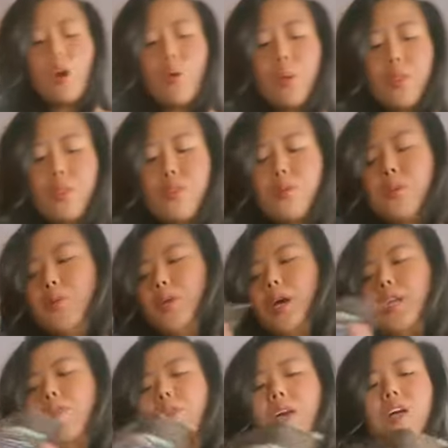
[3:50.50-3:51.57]
going through
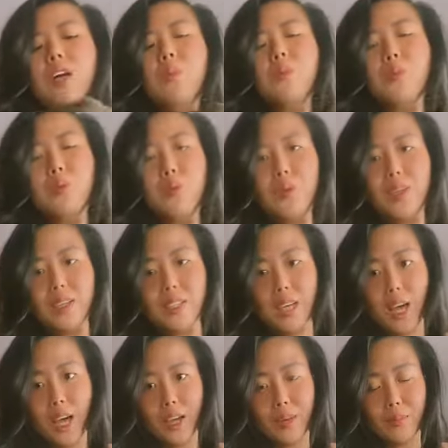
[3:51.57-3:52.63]
kind of like a moody
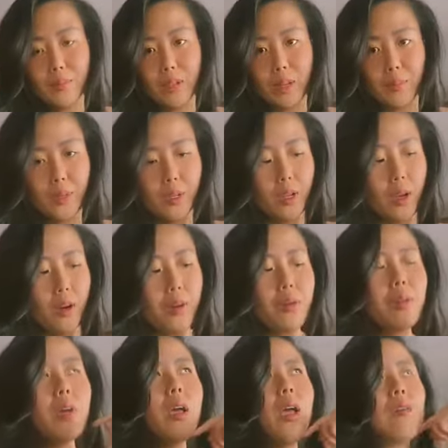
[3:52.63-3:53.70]
time, let me know.
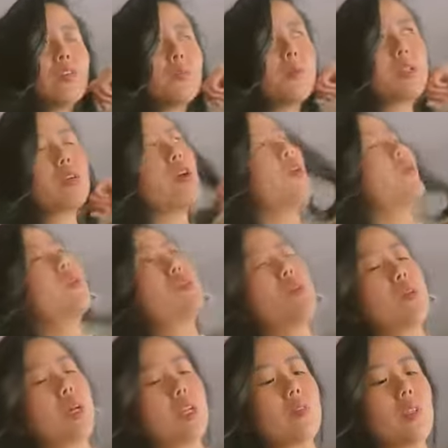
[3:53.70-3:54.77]
If you've been going
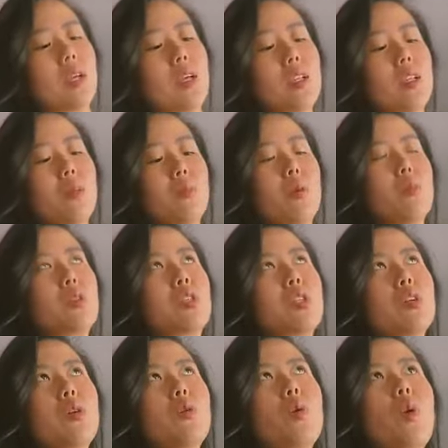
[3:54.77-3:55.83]
through kind of like an
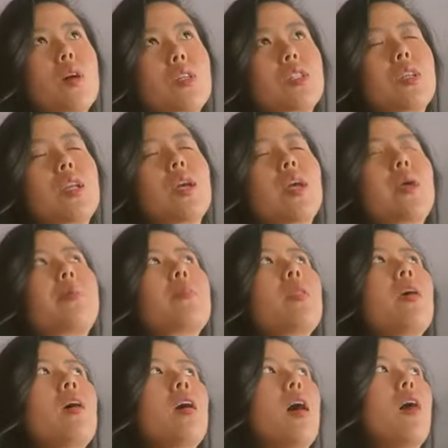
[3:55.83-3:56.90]
emotional questioning
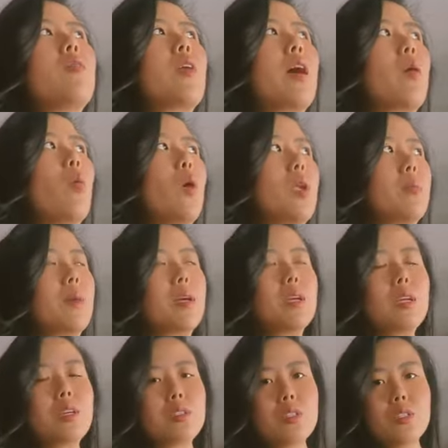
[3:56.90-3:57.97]
of like, what am I
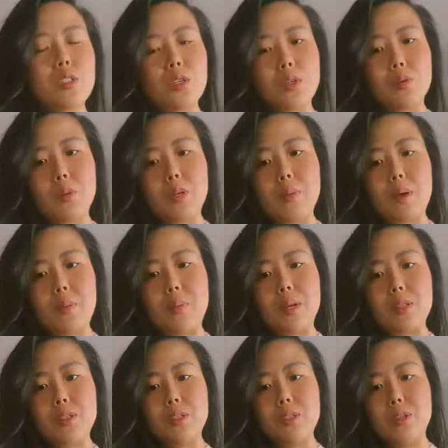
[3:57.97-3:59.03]
here to do? What am I
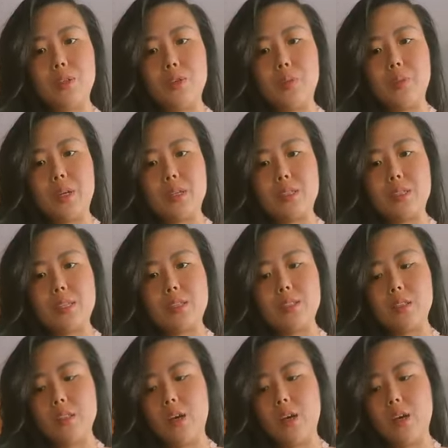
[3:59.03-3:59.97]
meant to do? Because there's a